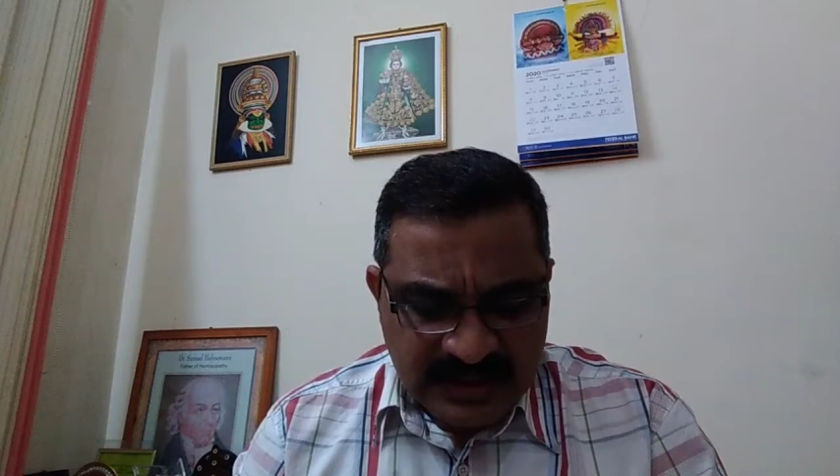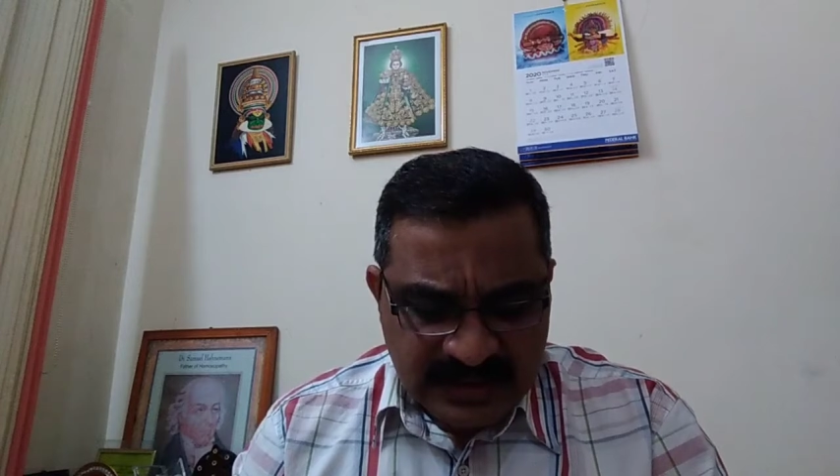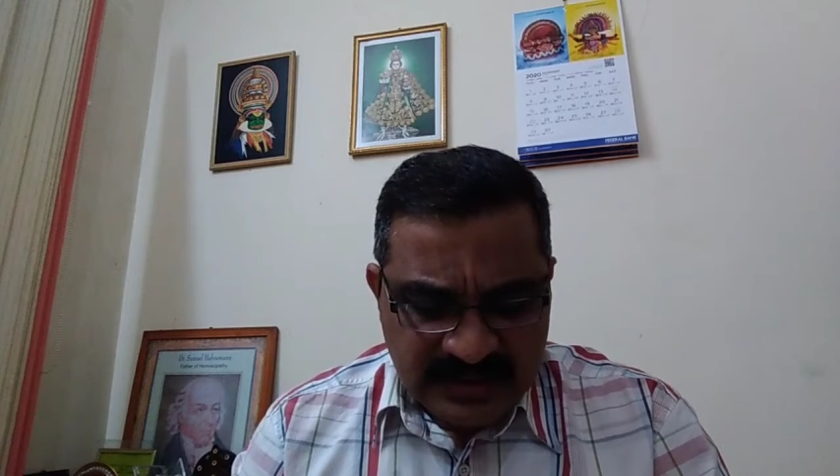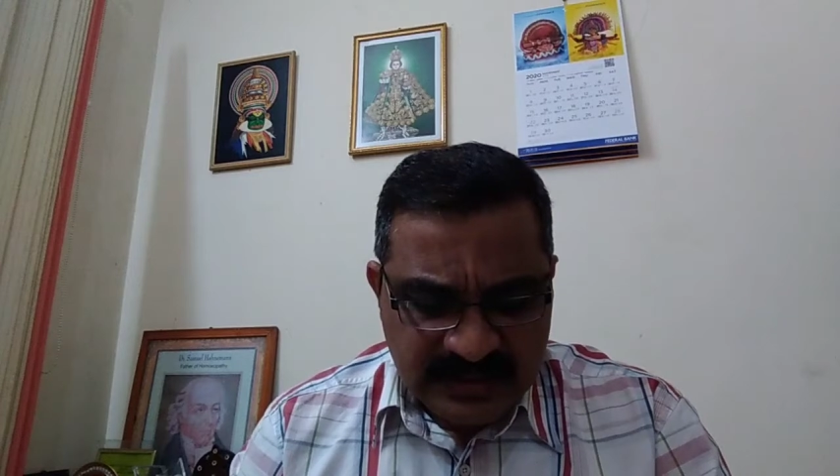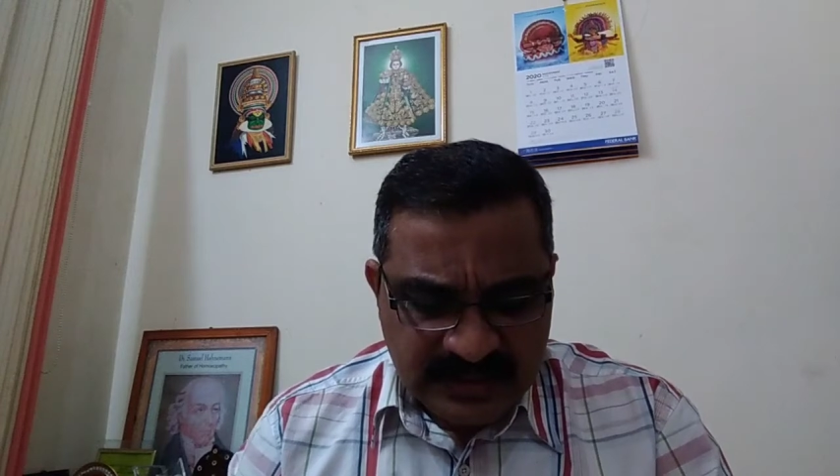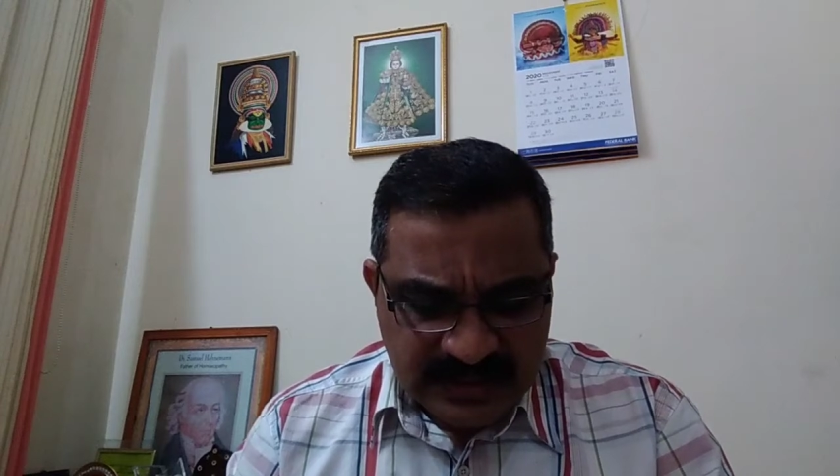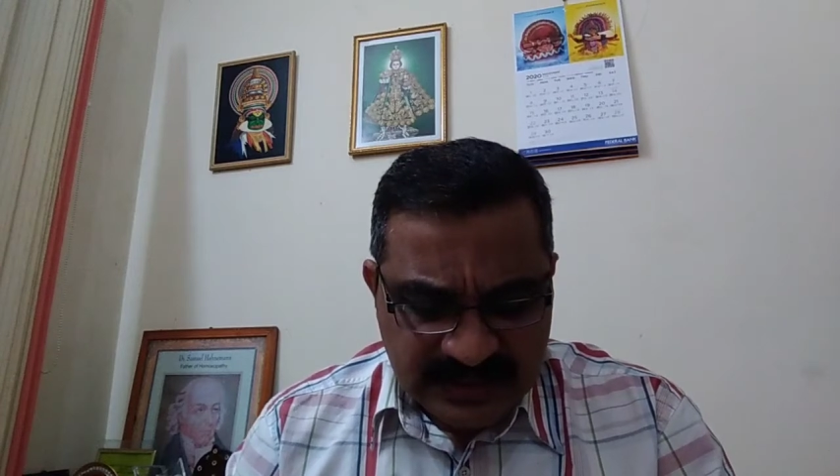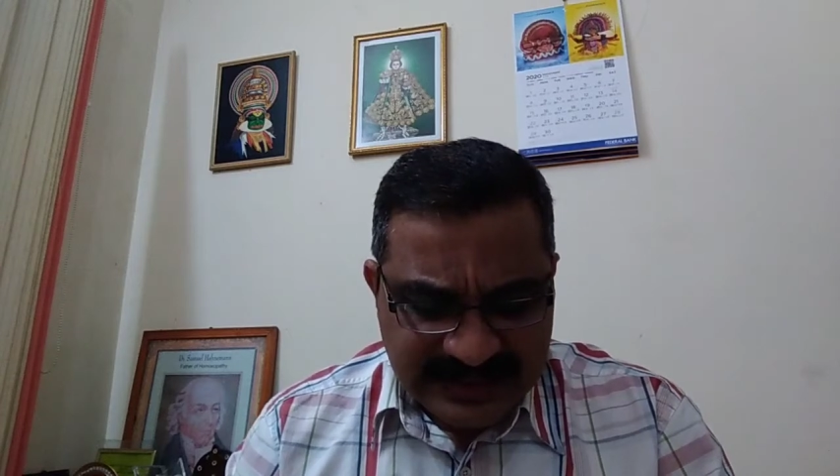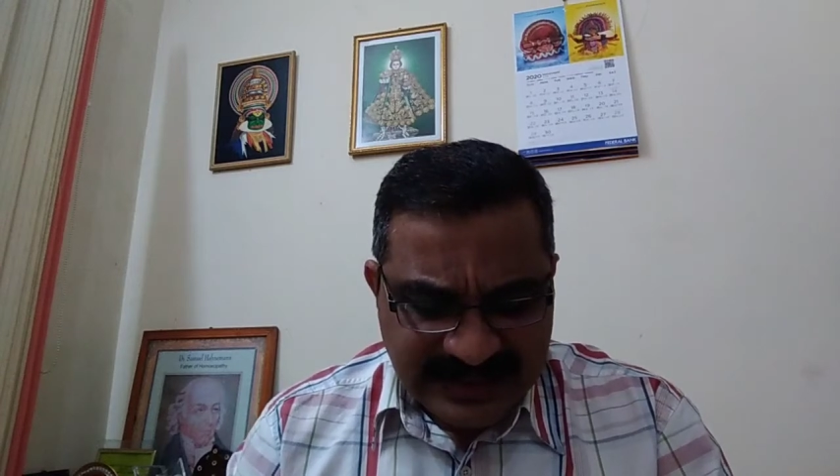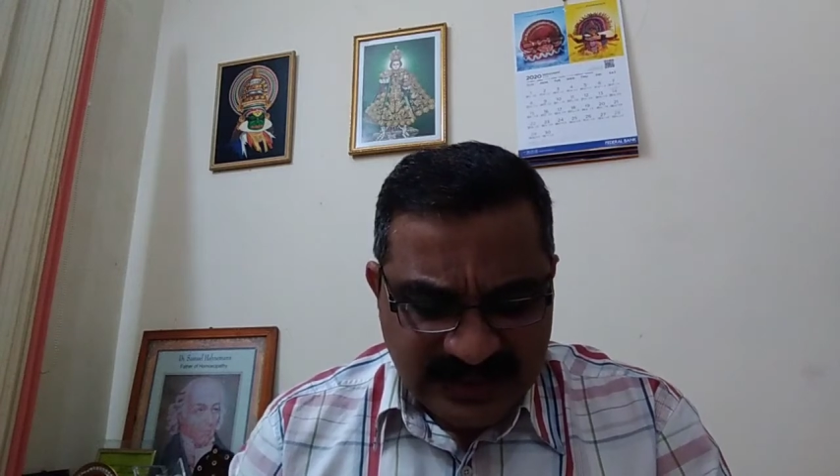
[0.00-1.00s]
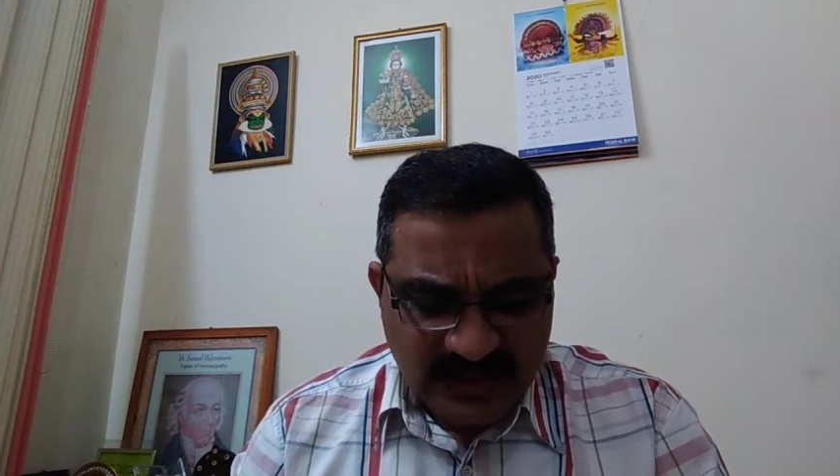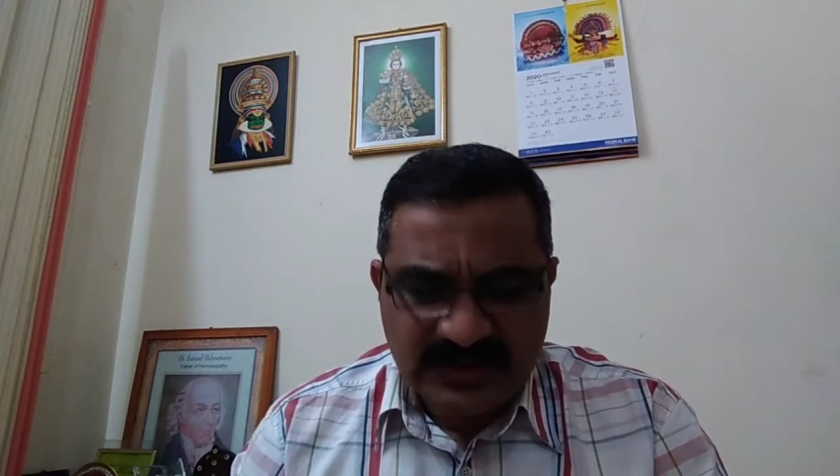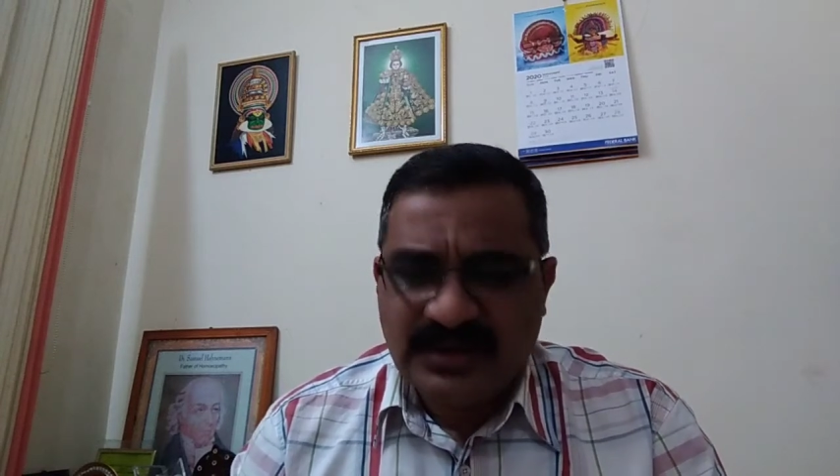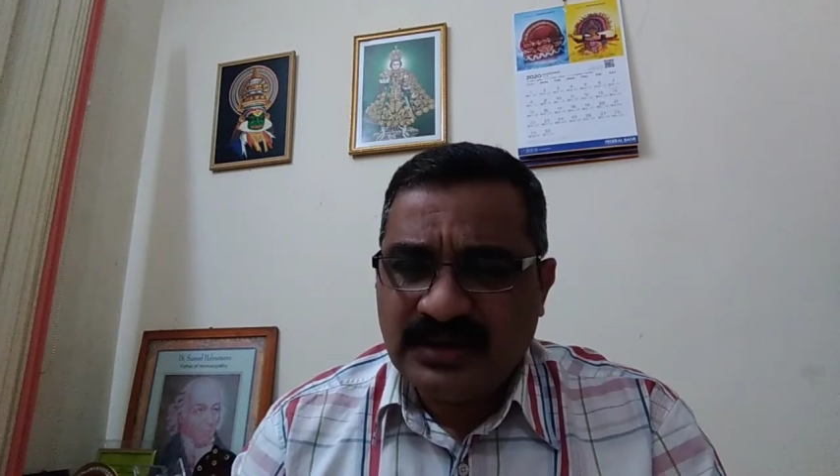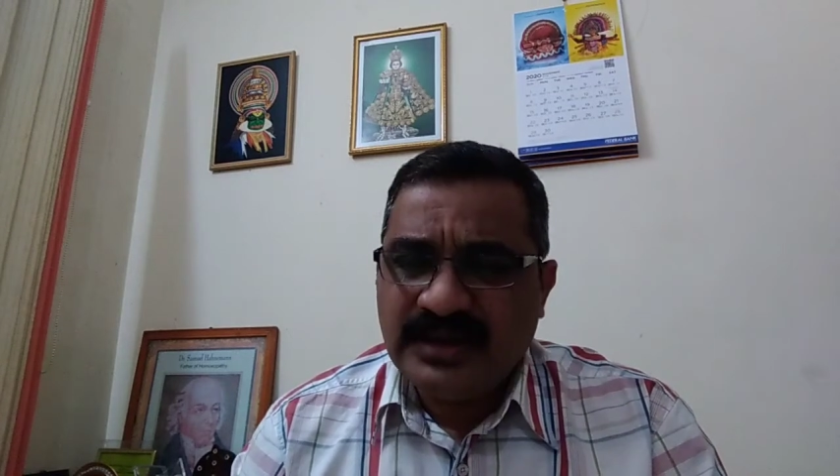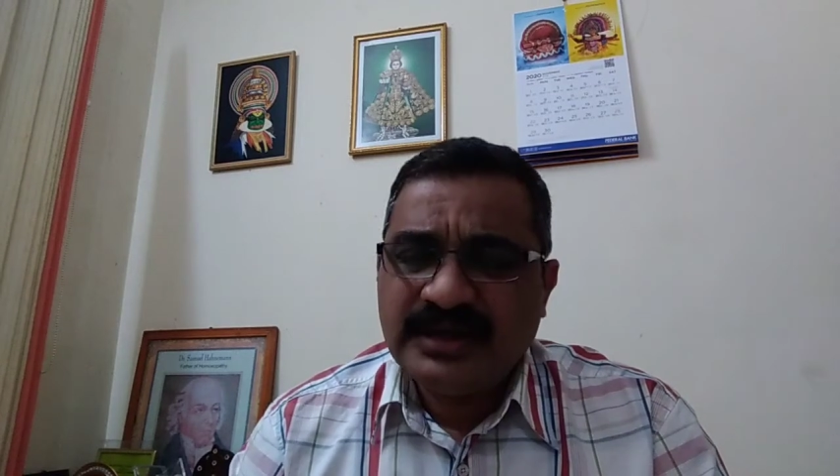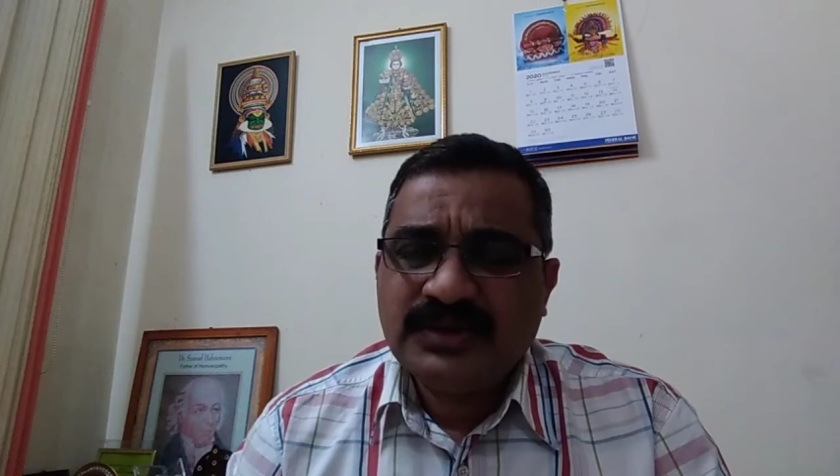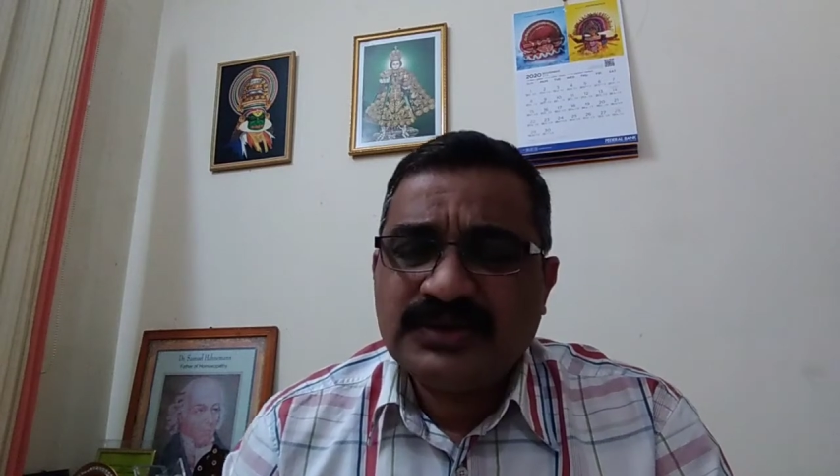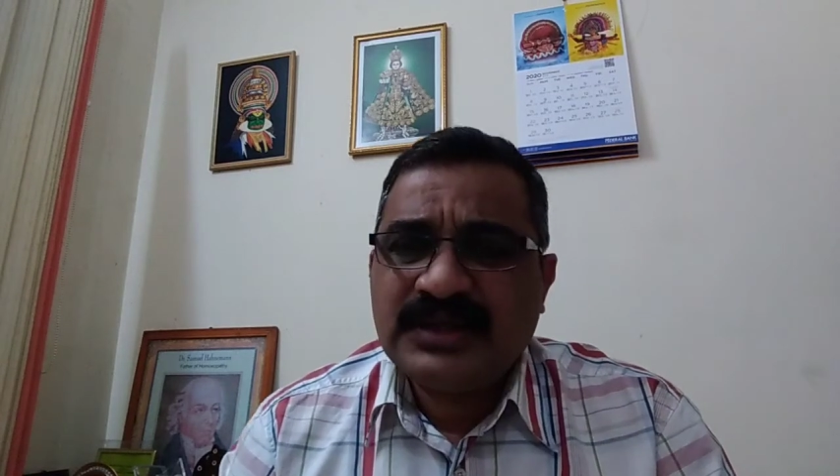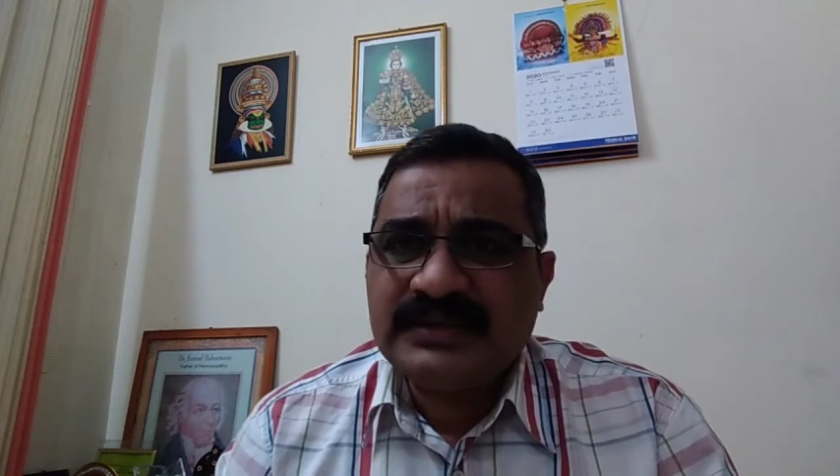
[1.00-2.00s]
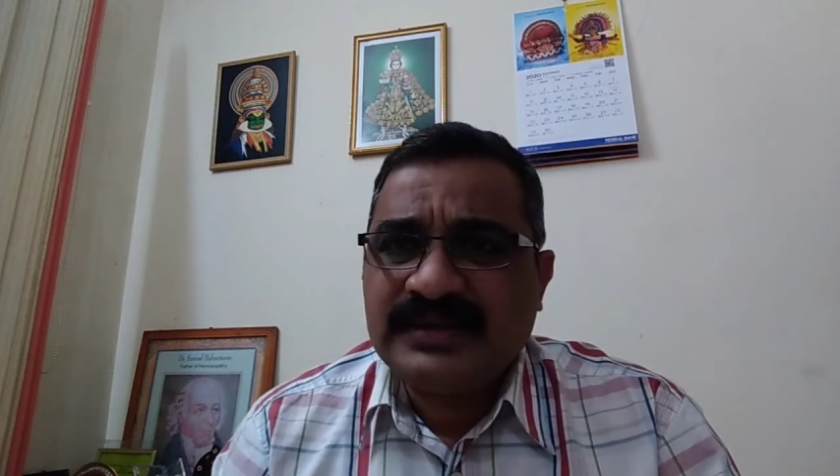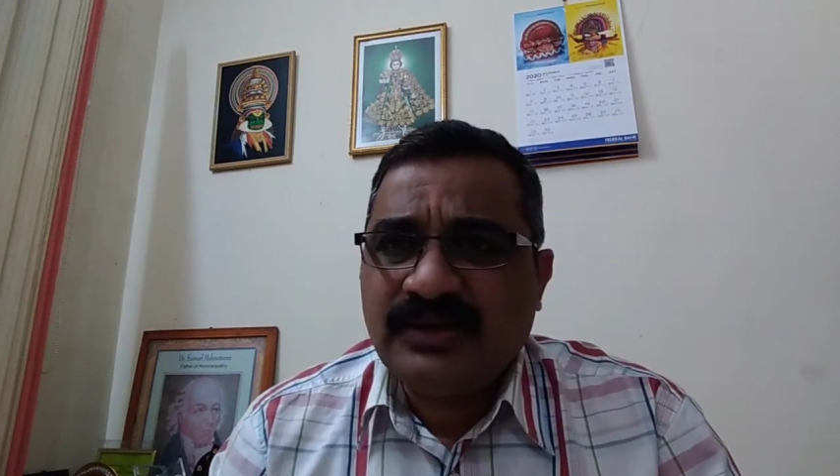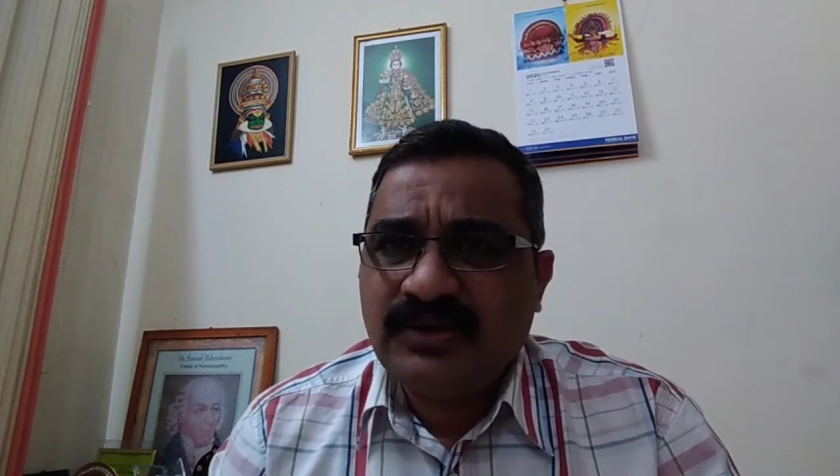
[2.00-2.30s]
a endothelial cell